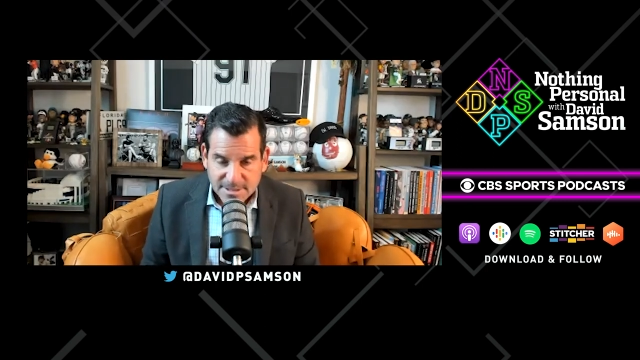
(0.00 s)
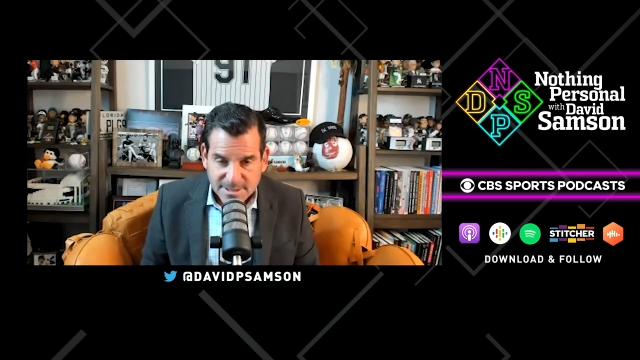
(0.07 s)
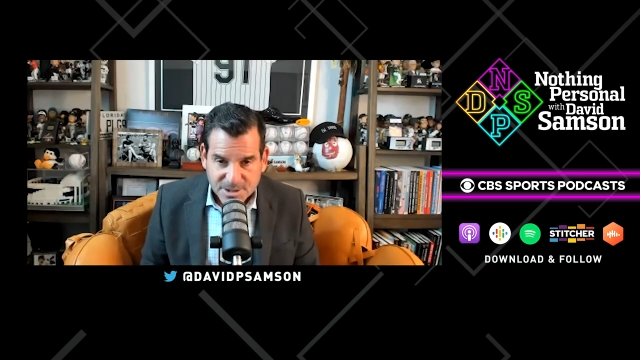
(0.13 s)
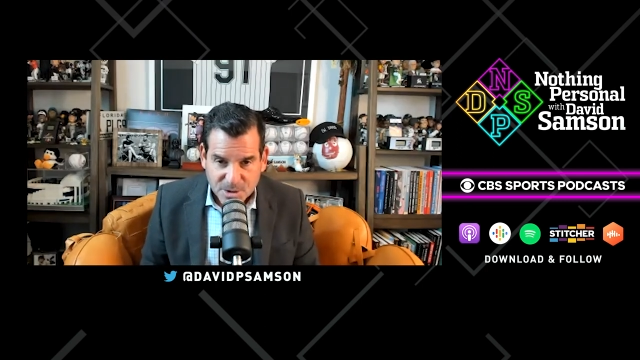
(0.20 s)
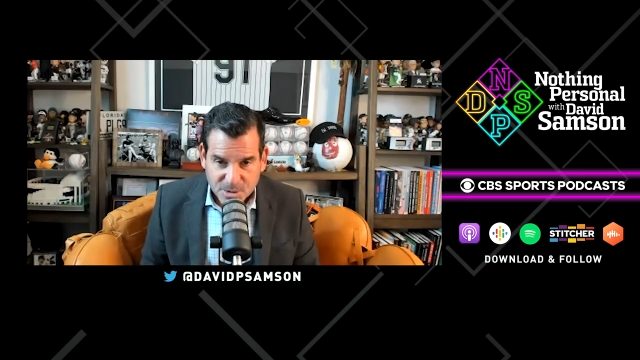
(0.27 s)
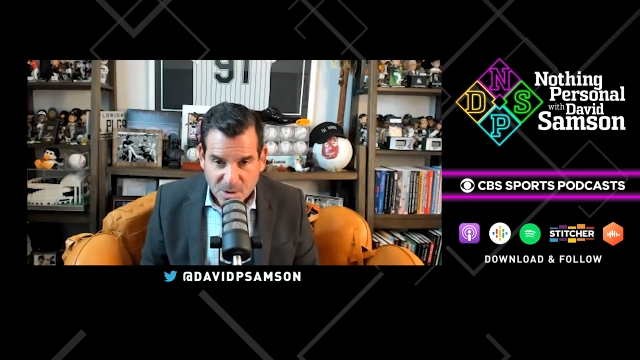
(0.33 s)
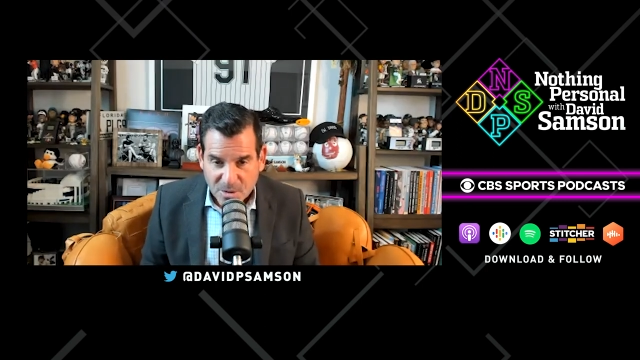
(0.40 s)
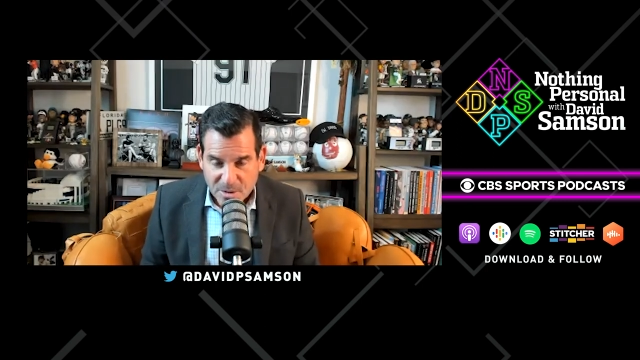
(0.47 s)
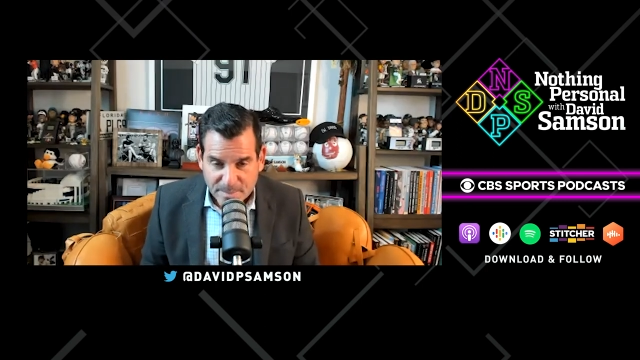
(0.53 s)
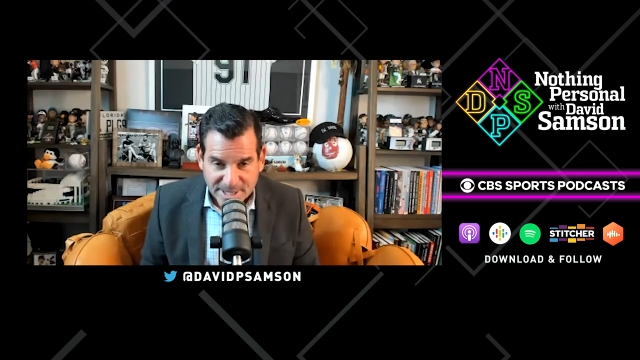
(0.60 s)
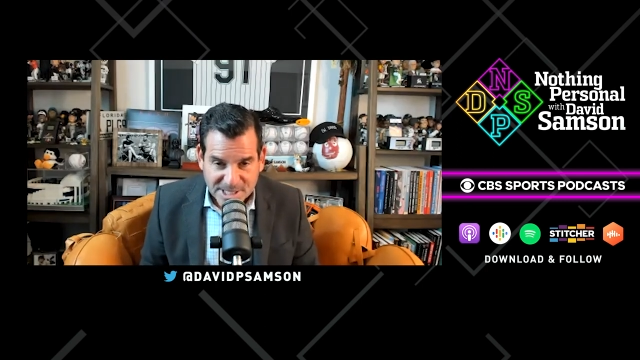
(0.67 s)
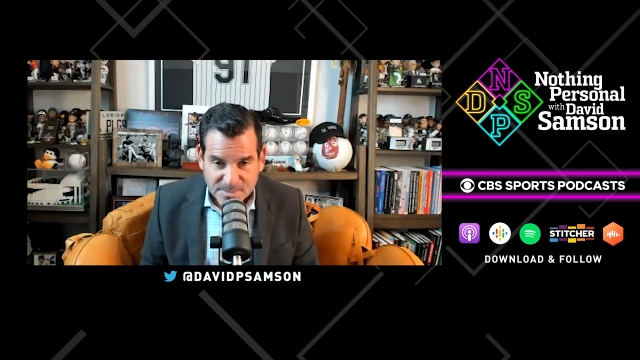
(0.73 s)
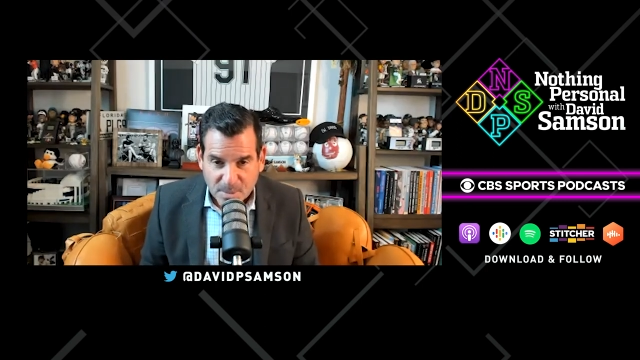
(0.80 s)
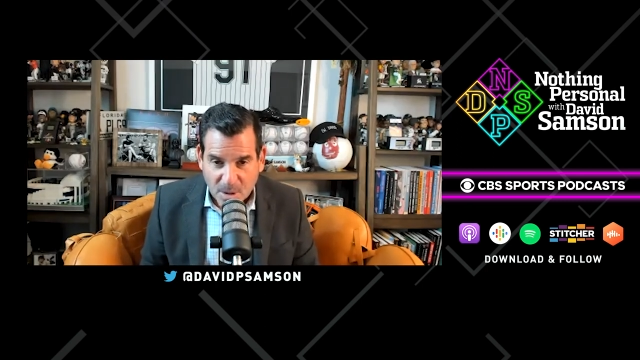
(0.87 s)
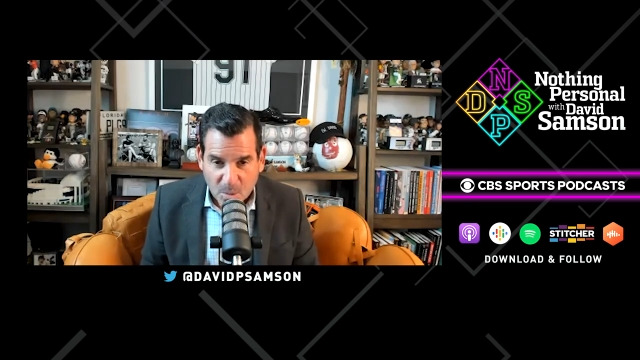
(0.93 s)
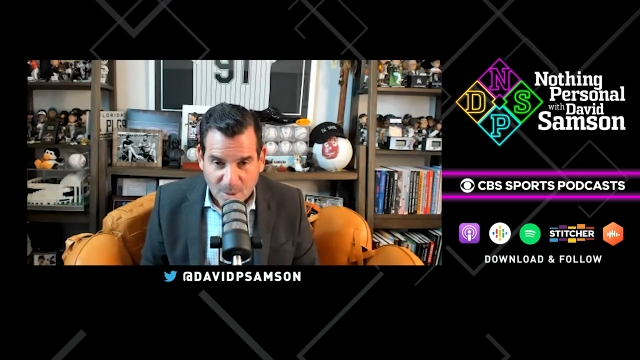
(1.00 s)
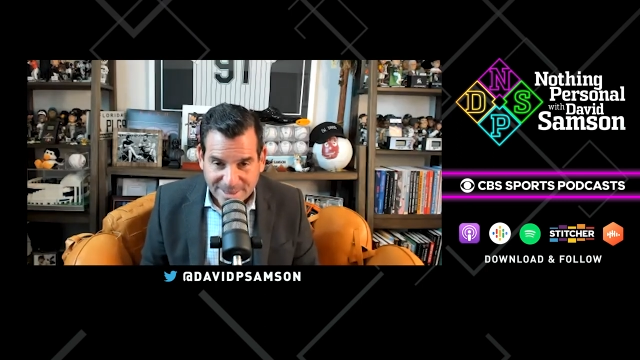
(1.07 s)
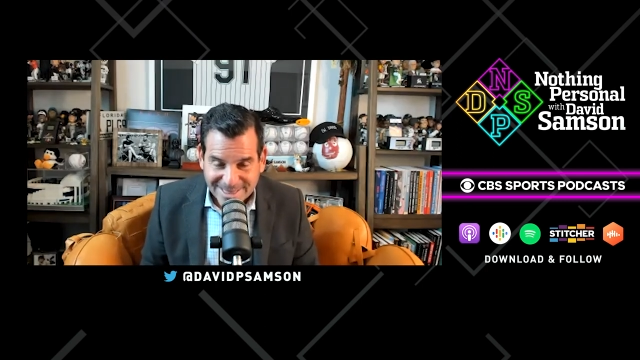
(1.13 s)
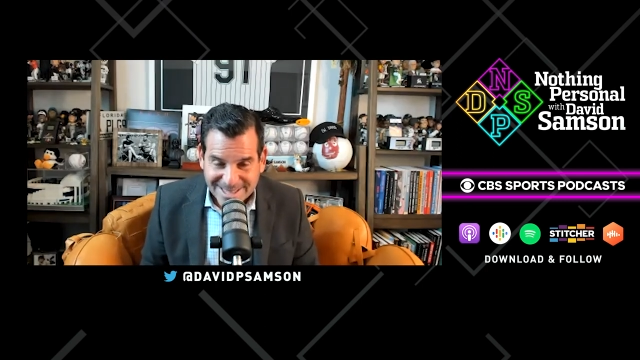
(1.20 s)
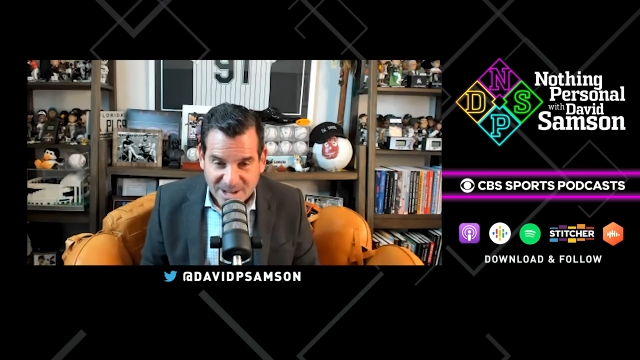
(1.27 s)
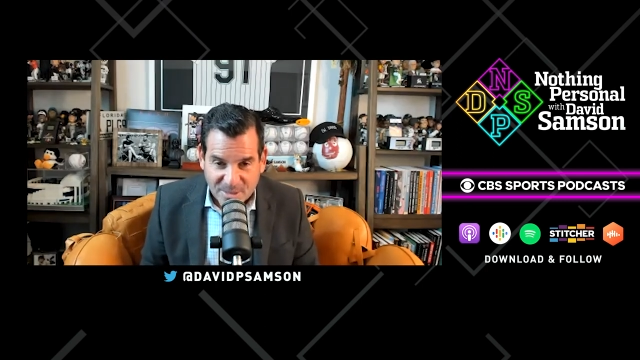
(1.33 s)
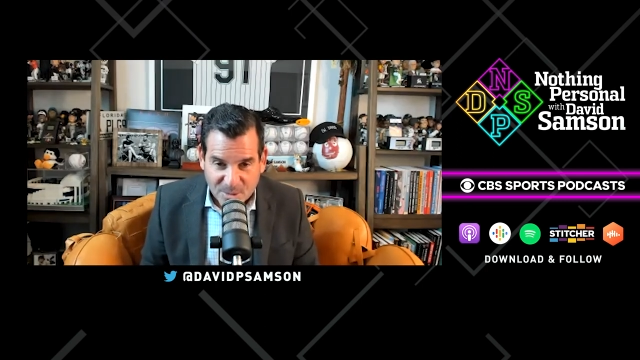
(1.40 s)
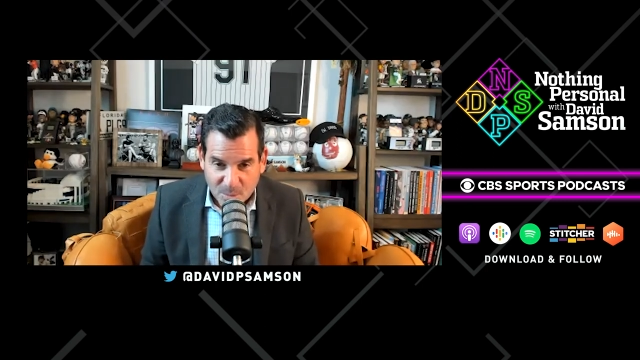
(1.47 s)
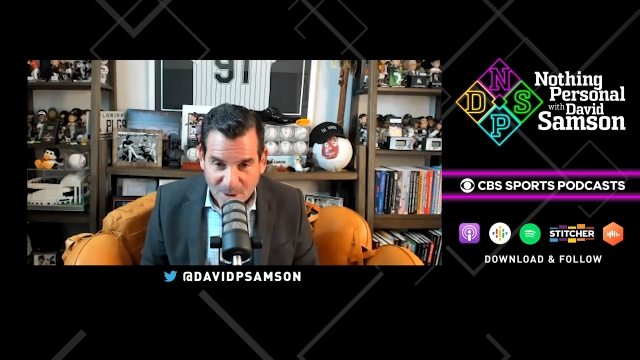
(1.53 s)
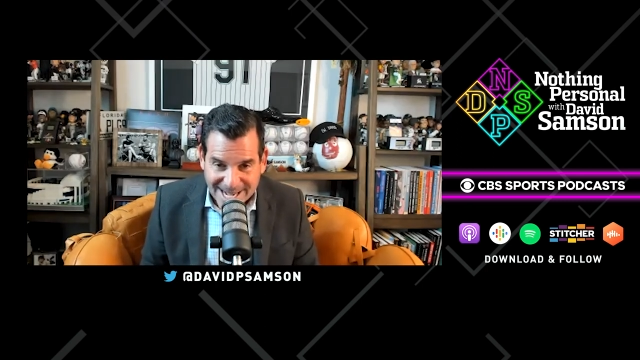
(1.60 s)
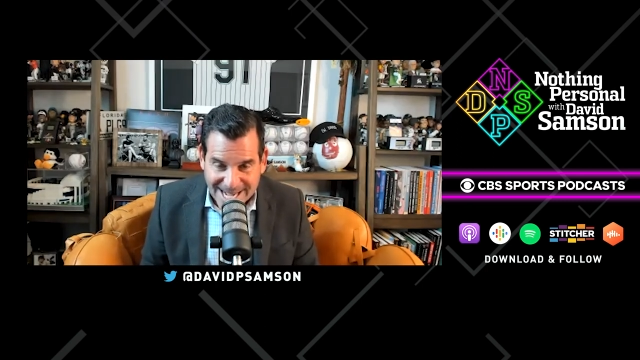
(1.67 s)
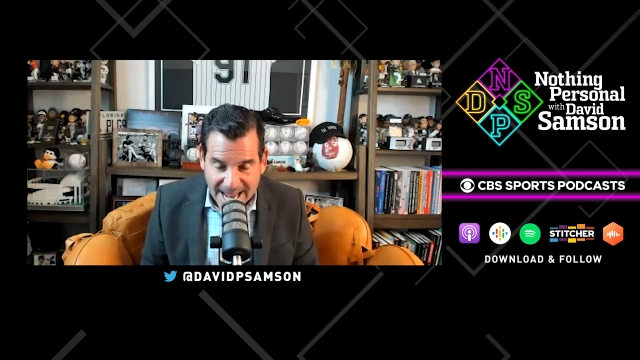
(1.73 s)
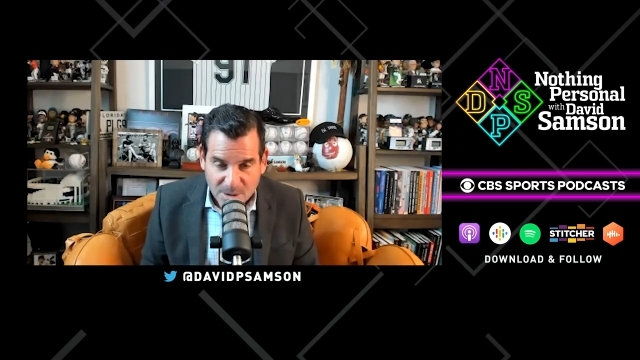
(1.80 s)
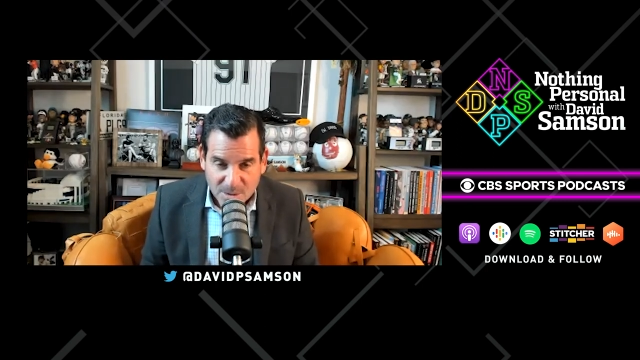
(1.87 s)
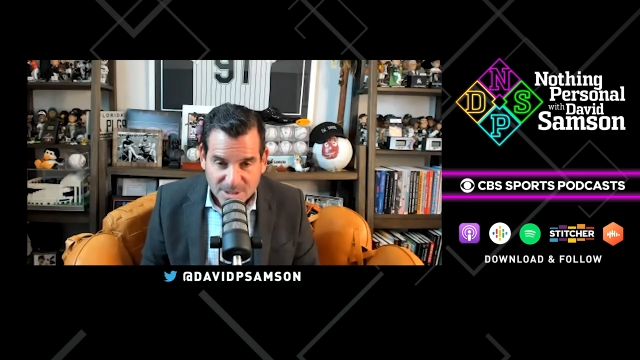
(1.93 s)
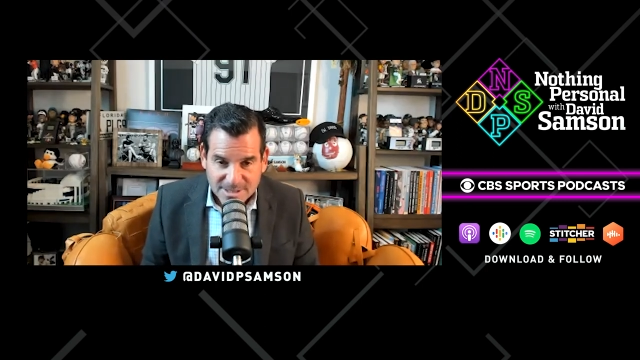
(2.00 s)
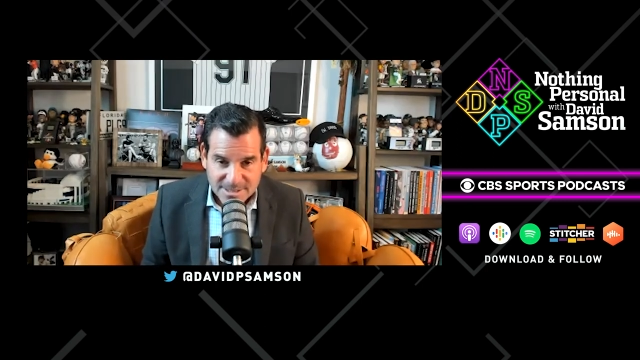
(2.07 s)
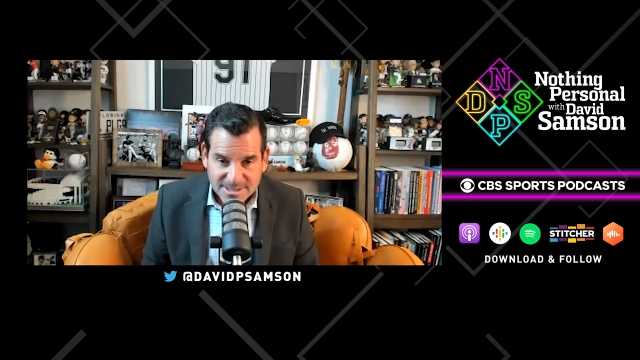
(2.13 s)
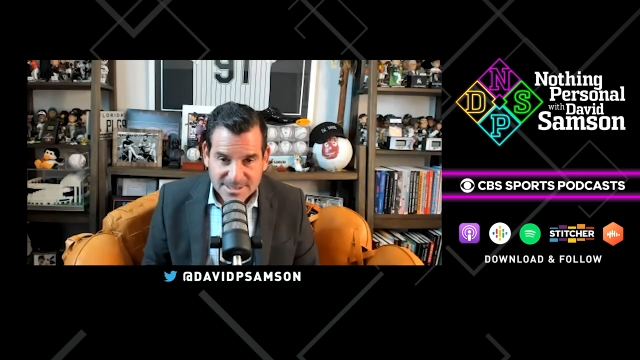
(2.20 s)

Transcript: Do you know that baseball went the other way now?